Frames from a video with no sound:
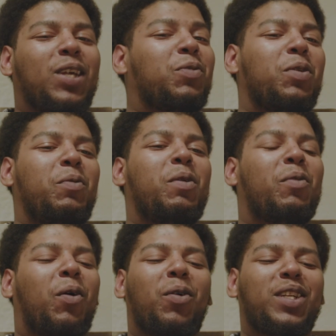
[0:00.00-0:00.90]

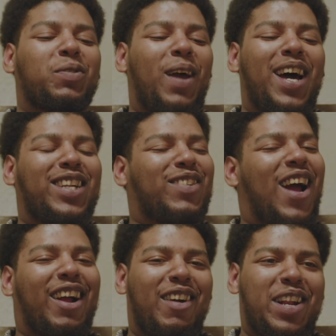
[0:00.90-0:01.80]
record this way out of
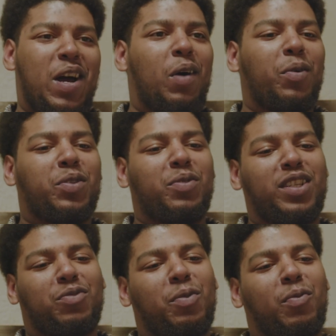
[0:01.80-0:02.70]
track right now. We're doing
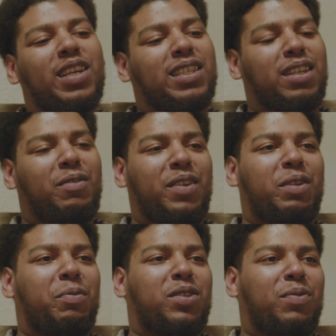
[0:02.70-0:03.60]
this with weeks in
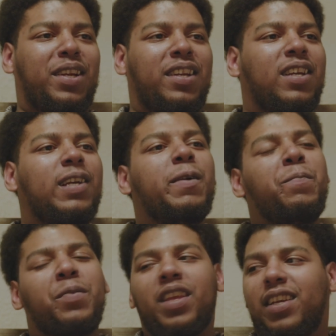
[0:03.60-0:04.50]
the between.
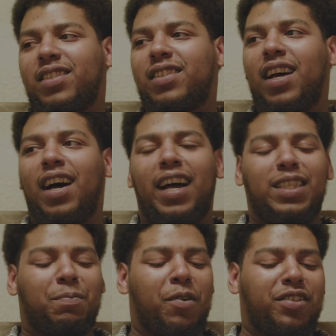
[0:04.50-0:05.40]
Because
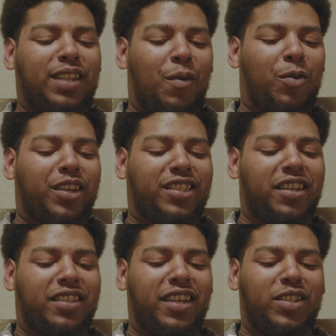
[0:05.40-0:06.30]
as a person that works
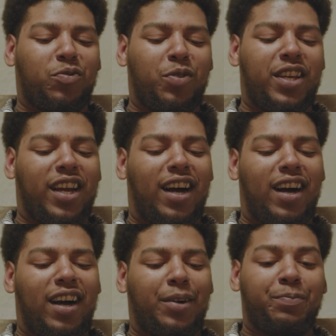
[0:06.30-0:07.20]
6 days a week,
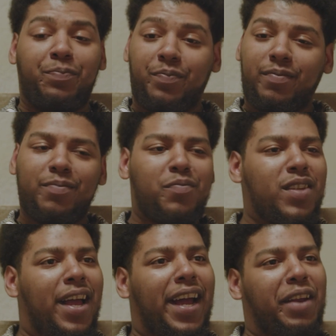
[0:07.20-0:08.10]
I
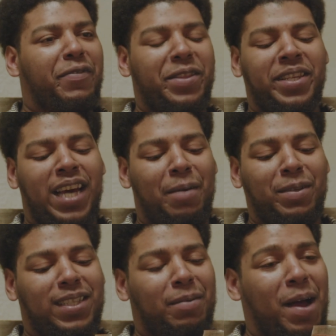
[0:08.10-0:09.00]
got to fit the time
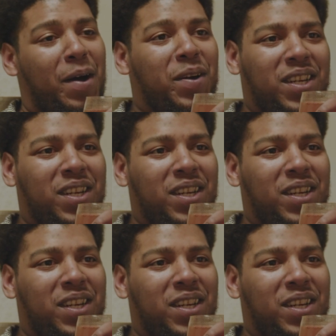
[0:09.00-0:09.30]
in somehow.